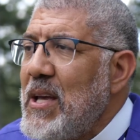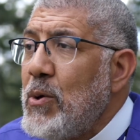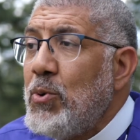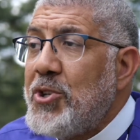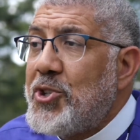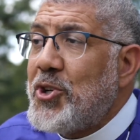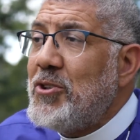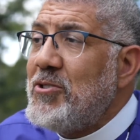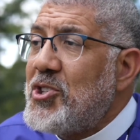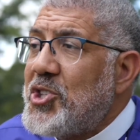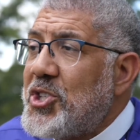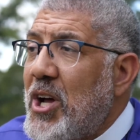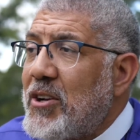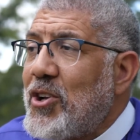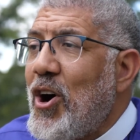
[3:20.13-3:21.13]
We shouldn't
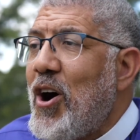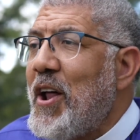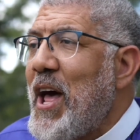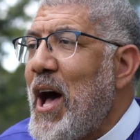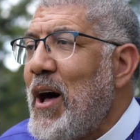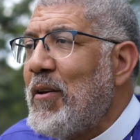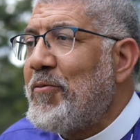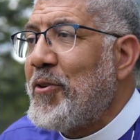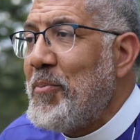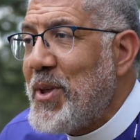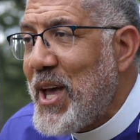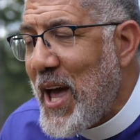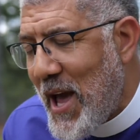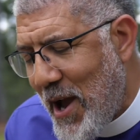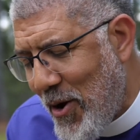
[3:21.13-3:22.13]
shut God out from
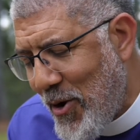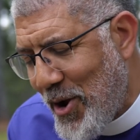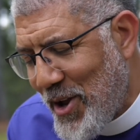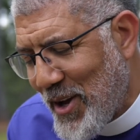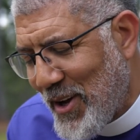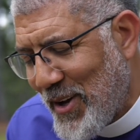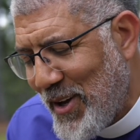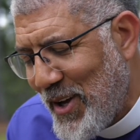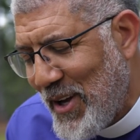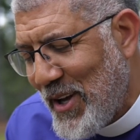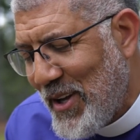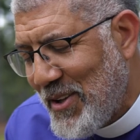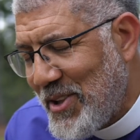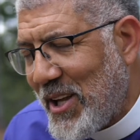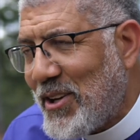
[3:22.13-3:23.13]
the area
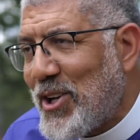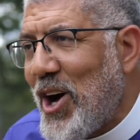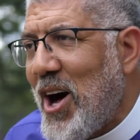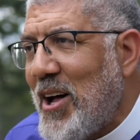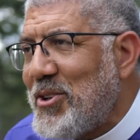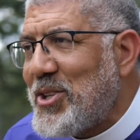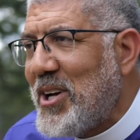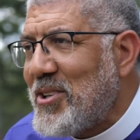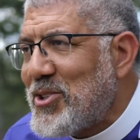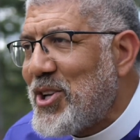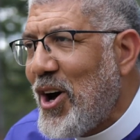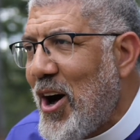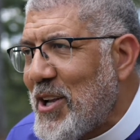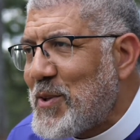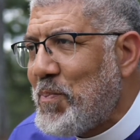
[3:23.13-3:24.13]
that God does
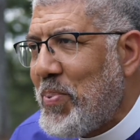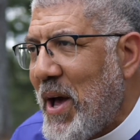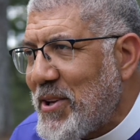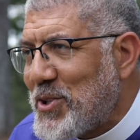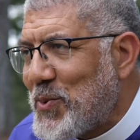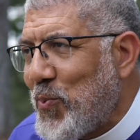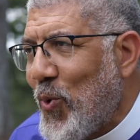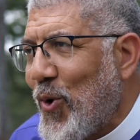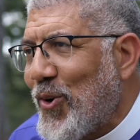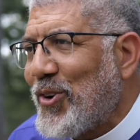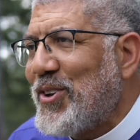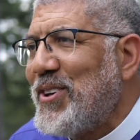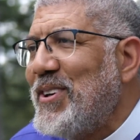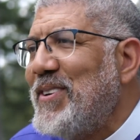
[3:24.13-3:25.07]
God's best work.